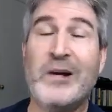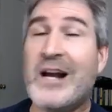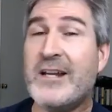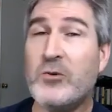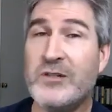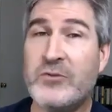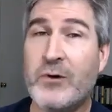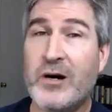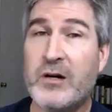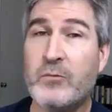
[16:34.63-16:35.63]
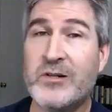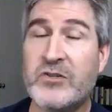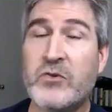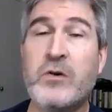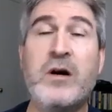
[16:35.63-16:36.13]
When I go into a hardware
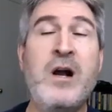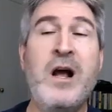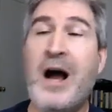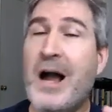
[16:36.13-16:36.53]
store,